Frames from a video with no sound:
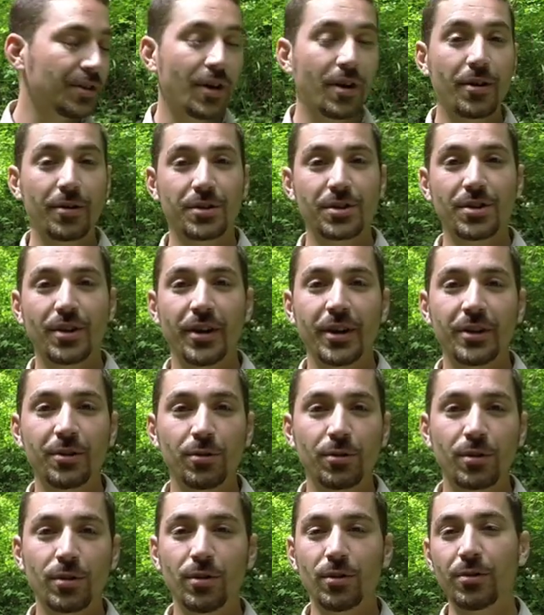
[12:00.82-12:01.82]
dioxide
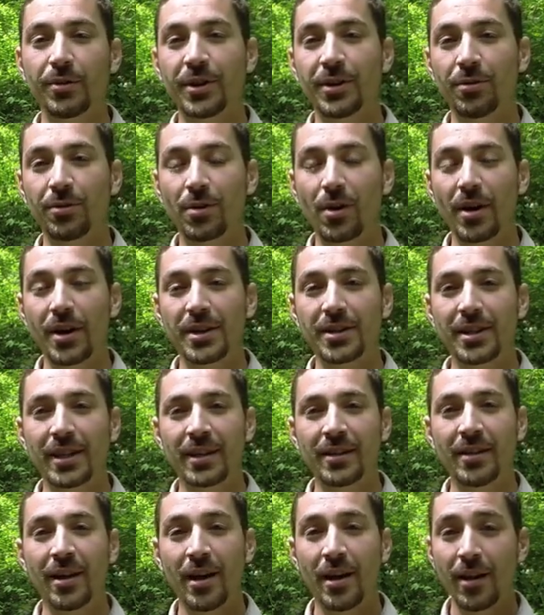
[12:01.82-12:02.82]
or chlorine or
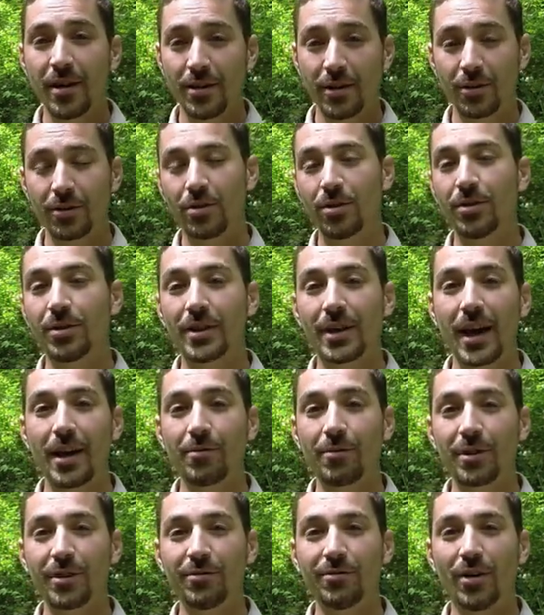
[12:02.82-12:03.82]
iodine, that could
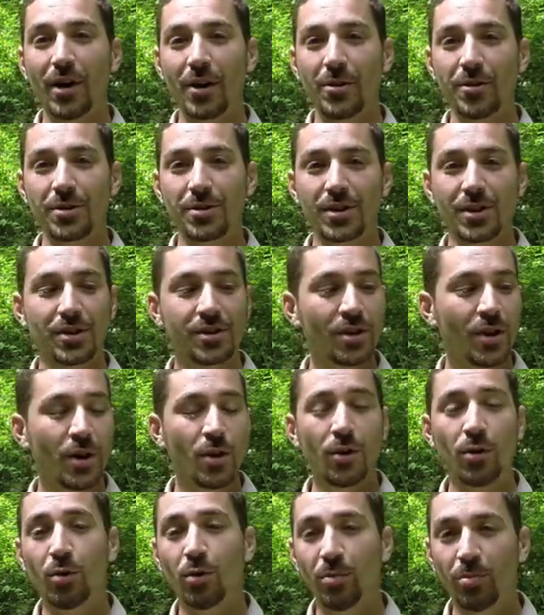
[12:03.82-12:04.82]
get rid of viruses,
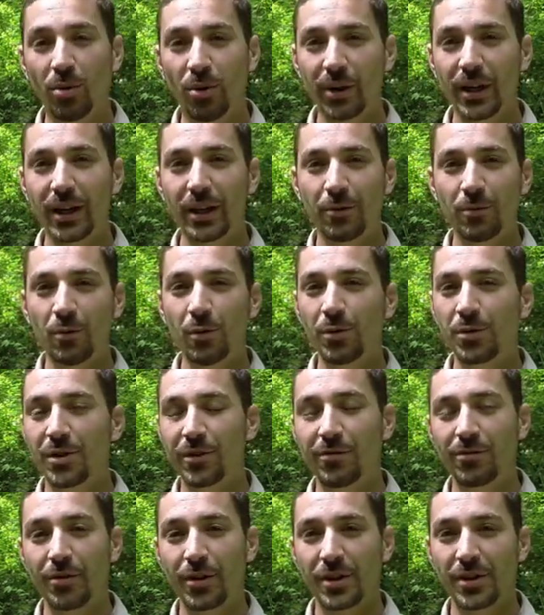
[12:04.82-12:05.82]
or boiling
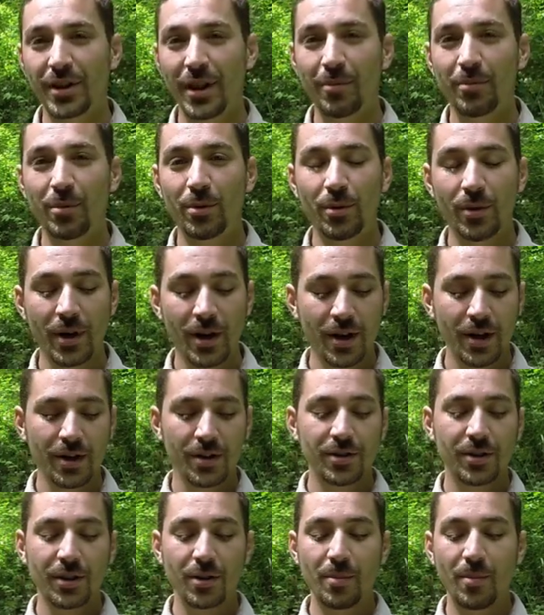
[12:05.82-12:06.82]
water, for example.
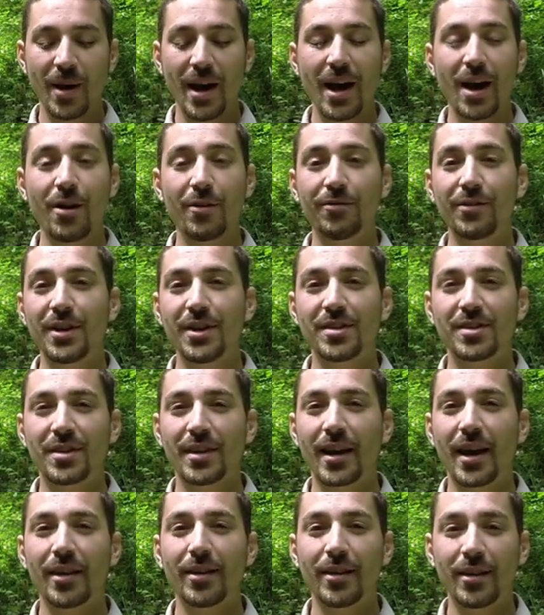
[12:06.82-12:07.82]
So the pair of these
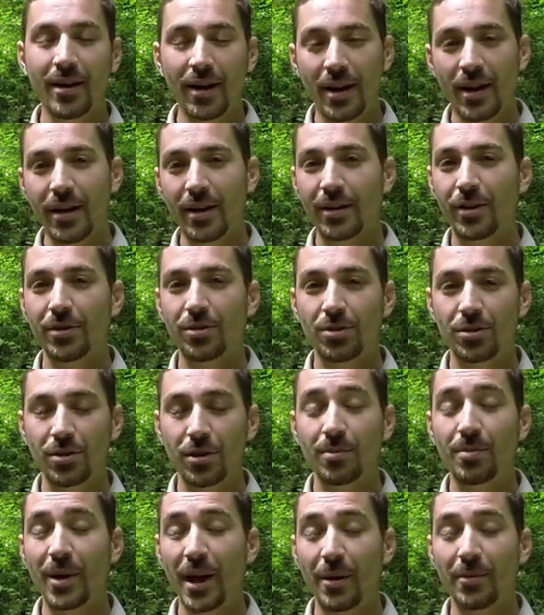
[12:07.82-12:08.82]
together
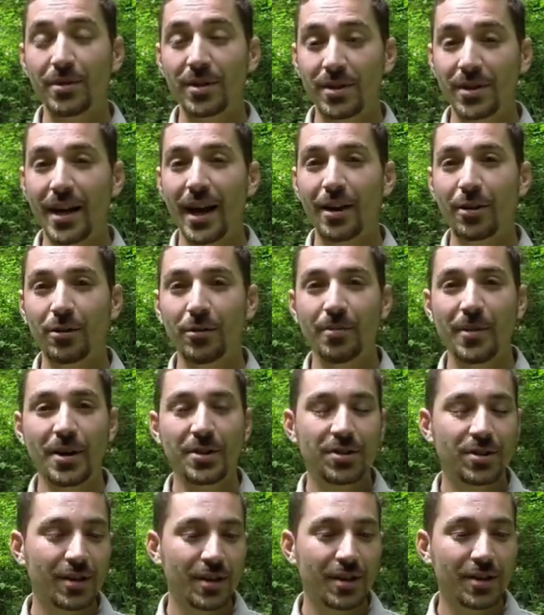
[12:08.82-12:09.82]
should be able to tackle
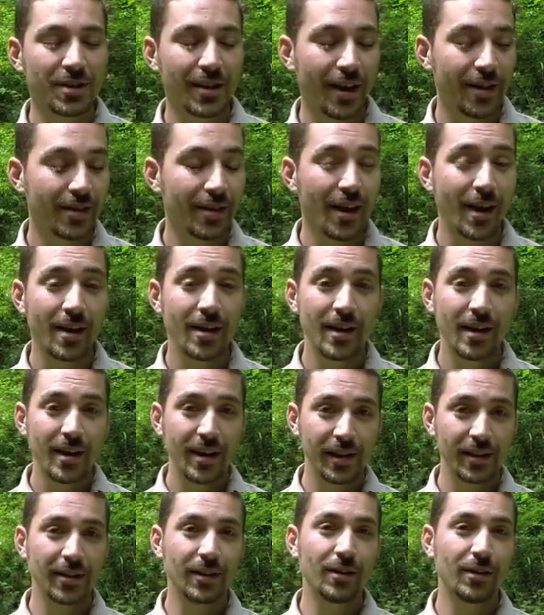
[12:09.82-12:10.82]
most things out there
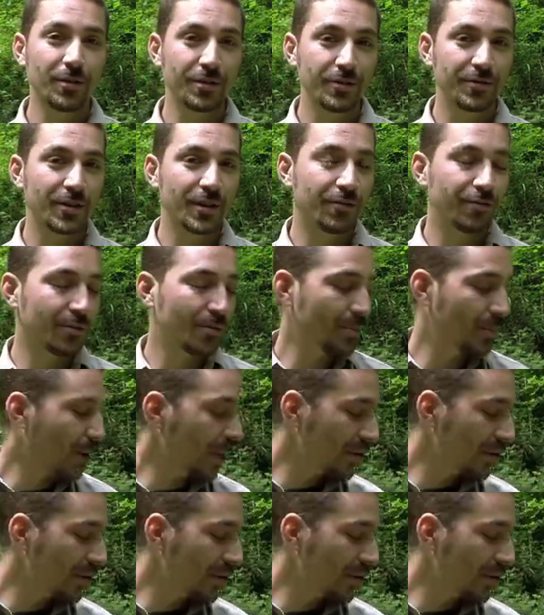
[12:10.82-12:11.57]
in a lot of different